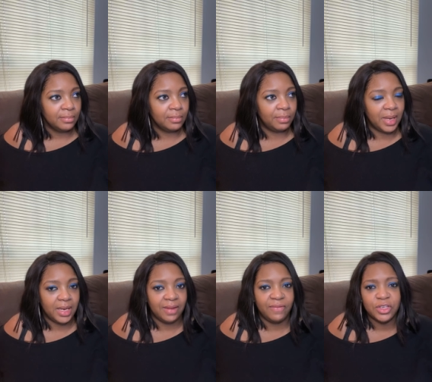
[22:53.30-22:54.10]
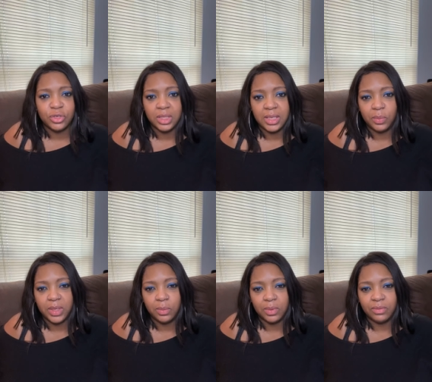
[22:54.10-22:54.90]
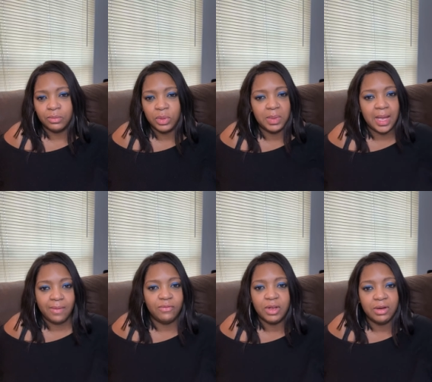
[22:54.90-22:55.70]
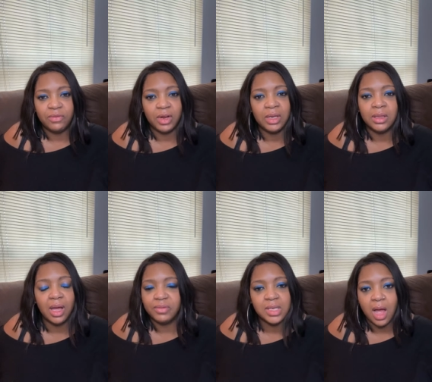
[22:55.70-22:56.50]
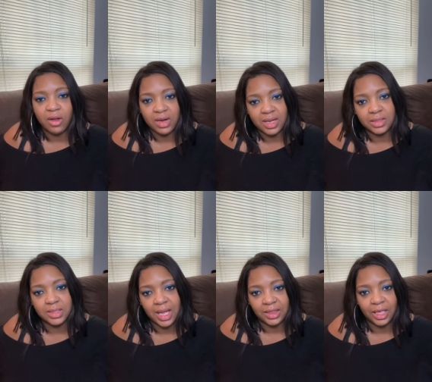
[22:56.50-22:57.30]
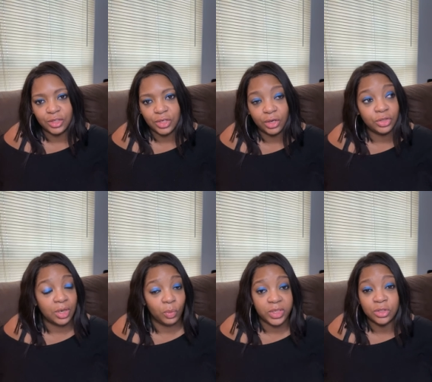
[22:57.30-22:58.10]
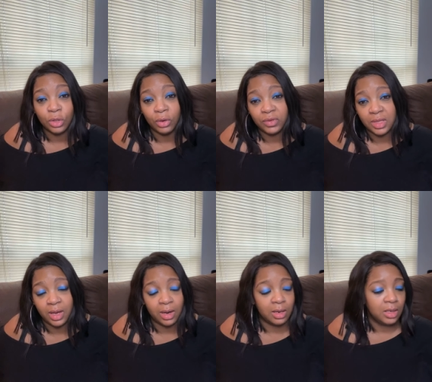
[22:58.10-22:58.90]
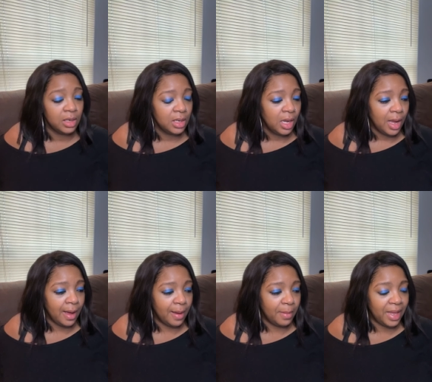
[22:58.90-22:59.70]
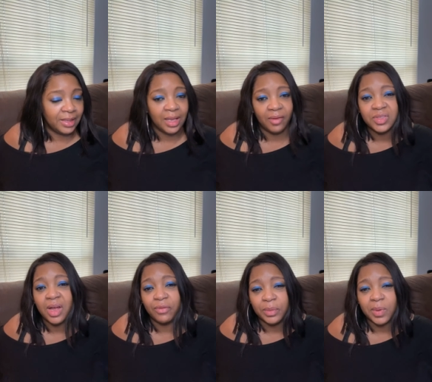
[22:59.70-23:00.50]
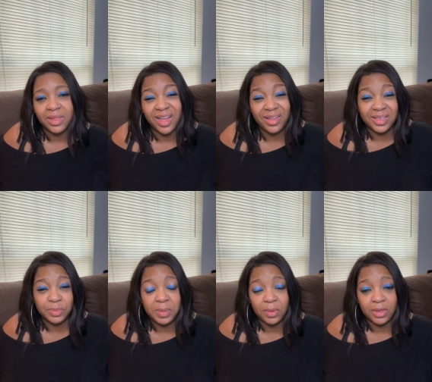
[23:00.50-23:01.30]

but eventually we were we became very very loved congregants at that church and we served there um, and loved everyone there and these people